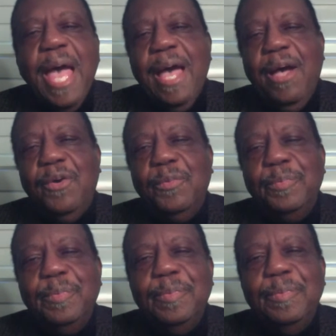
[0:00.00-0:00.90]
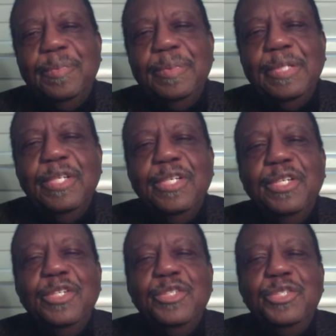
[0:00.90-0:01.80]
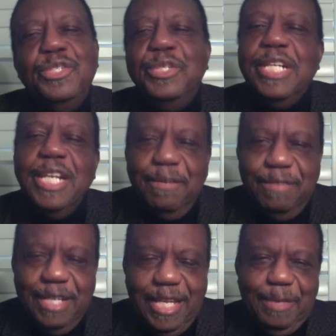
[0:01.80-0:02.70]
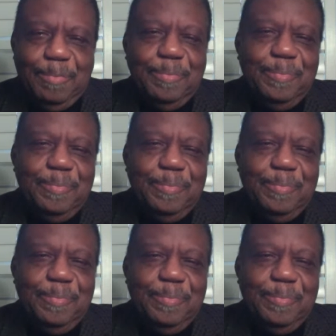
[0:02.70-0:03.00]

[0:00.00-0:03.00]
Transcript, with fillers: down to deliver them.